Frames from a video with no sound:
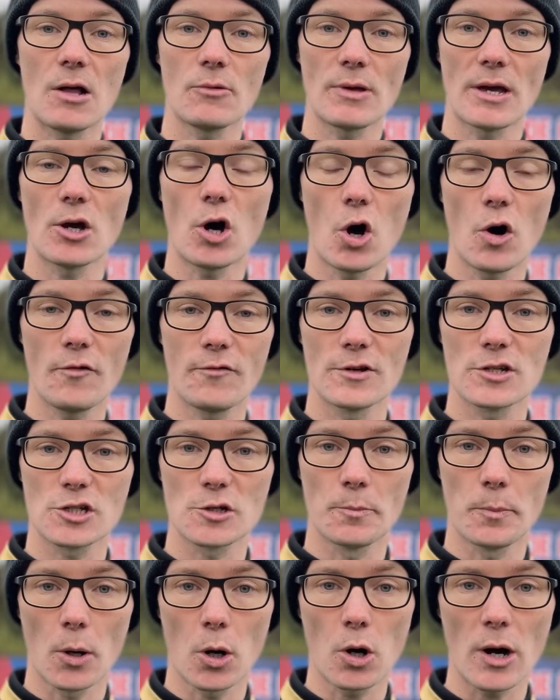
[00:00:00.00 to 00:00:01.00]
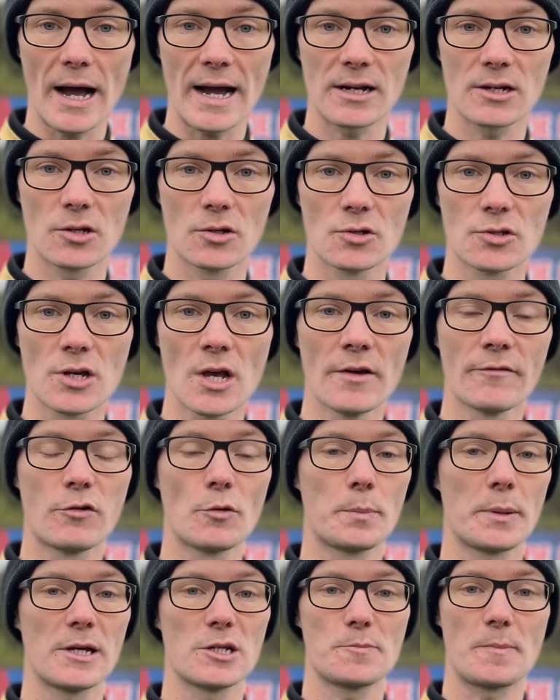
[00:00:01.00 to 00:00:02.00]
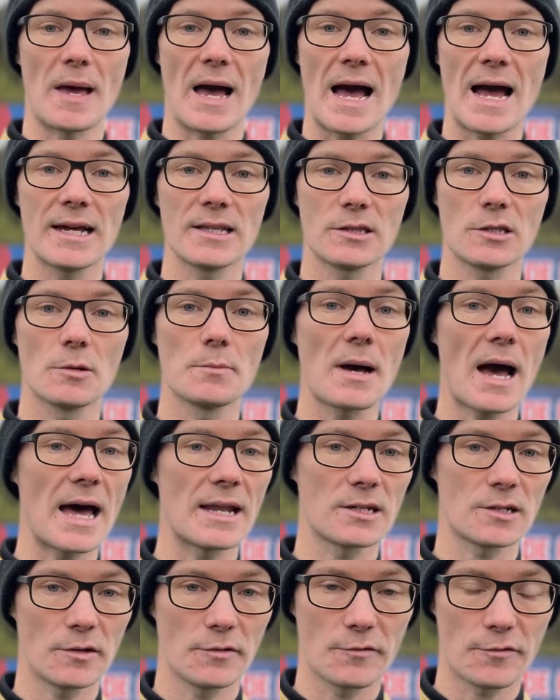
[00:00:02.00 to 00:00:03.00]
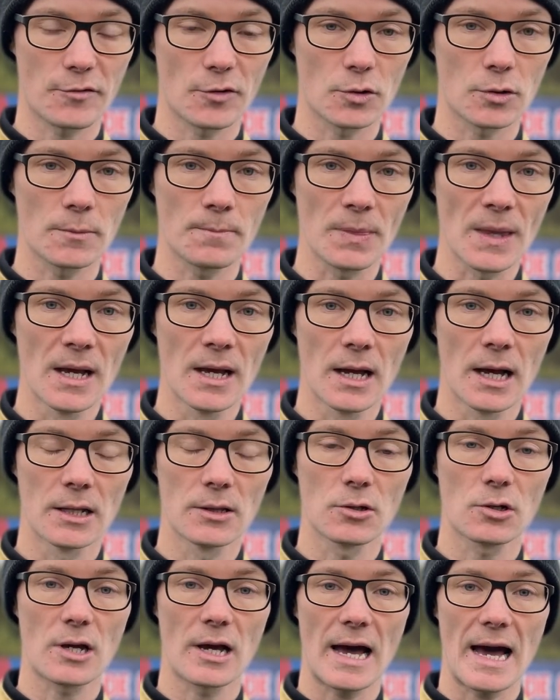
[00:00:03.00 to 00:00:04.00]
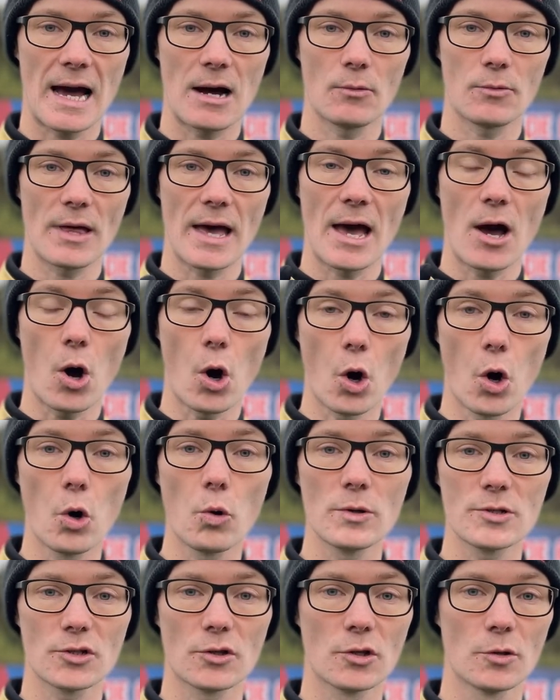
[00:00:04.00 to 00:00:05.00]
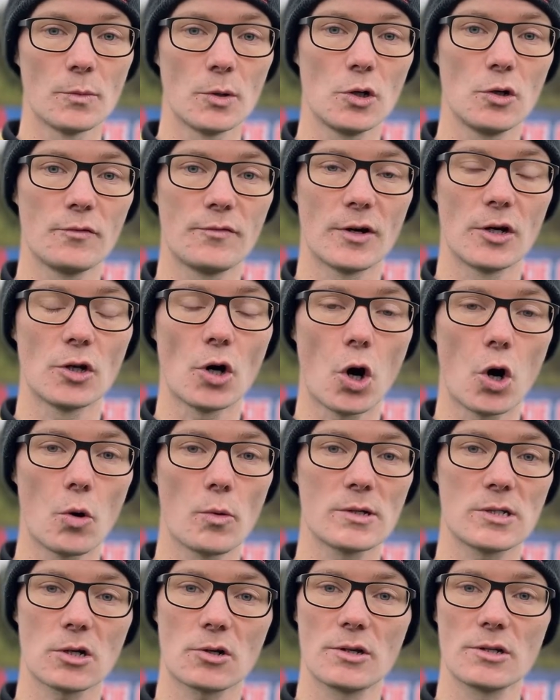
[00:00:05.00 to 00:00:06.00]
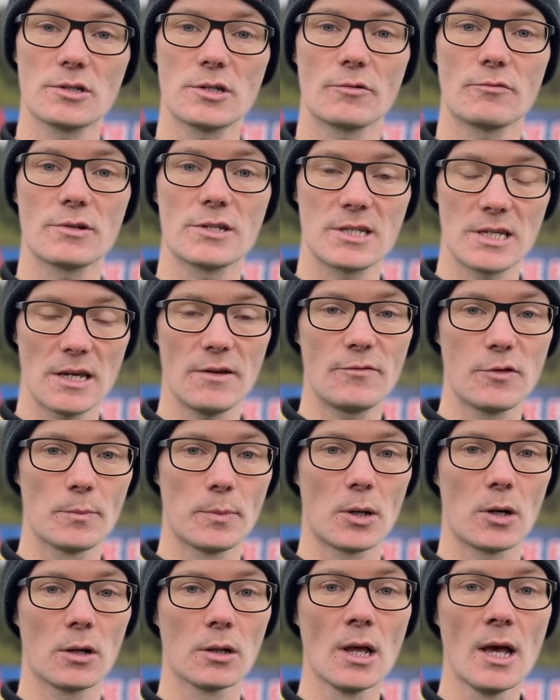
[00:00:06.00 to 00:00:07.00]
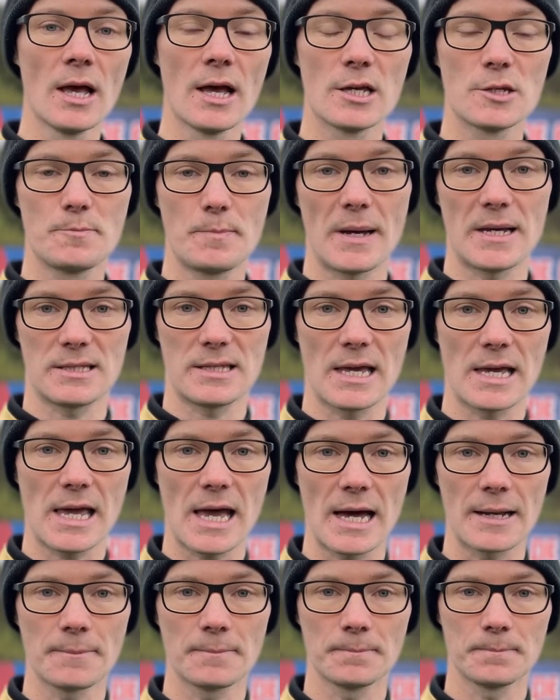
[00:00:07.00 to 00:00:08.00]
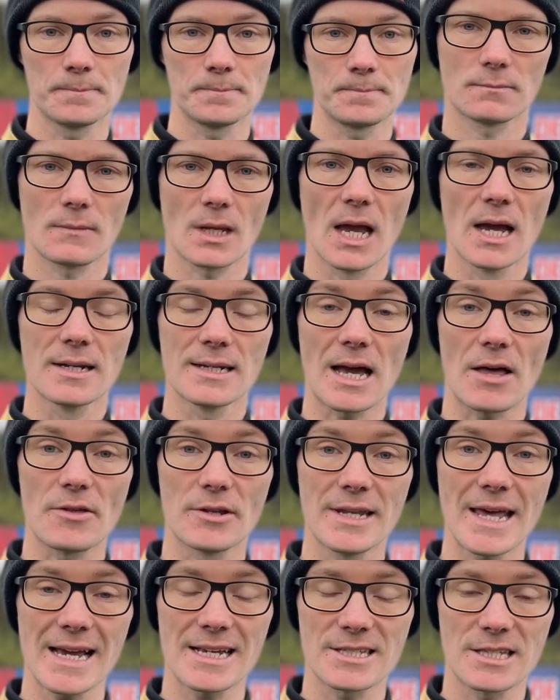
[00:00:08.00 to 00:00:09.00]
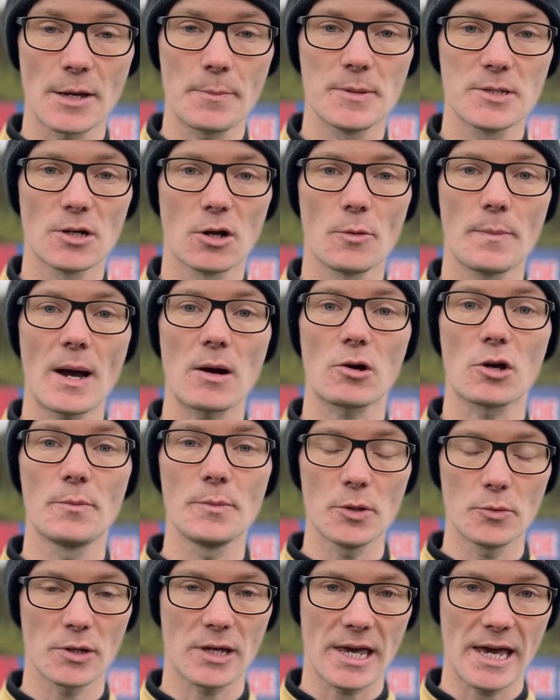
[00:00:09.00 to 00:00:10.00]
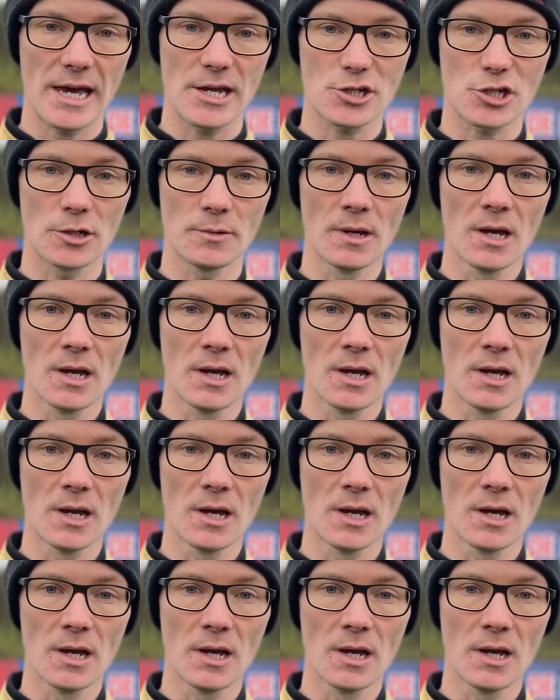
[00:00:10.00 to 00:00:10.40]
they offer support angles for players behind them and in front. And look at how they're always on the move and always looking to receive the ball as best they can. Now, the next tip is all about communication.